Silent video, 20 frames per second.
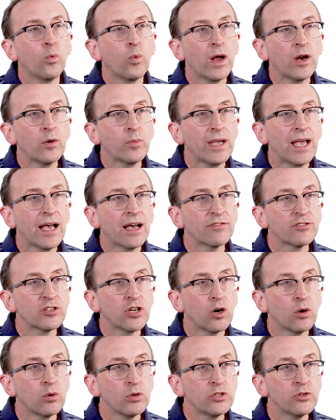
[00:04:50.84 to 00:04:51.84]
When we have to
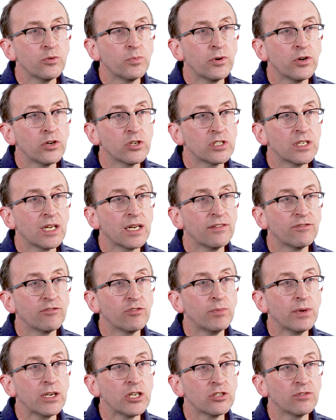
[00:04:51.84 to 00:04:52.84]
hold your personal
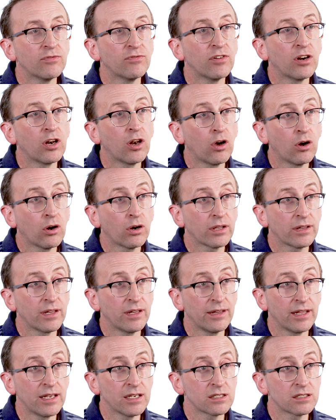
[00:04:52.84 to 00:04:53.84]
information for longer
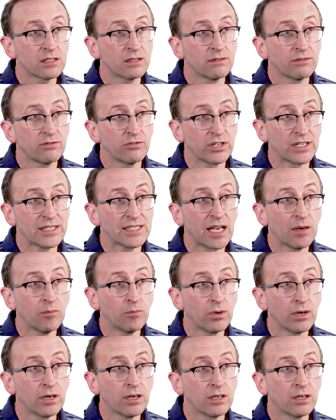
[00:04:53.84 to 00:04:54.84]
than this, for
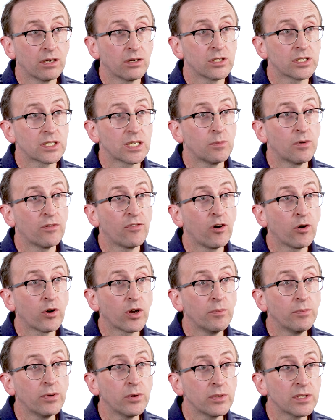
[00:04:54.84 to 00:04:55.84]
example, on some of our
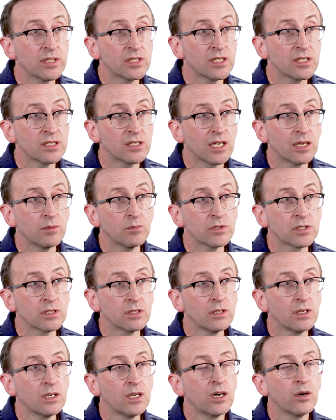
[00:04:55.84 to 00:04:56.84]
computer systems,
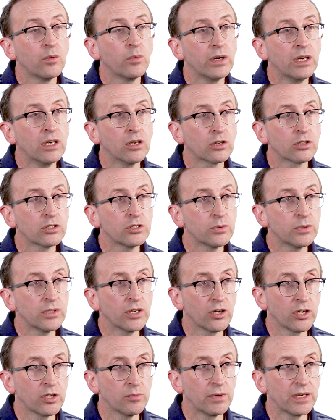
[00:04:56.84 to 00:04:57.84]
we look to
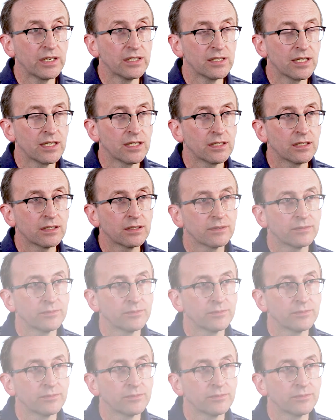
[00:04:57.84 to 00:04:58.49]
anonymise it.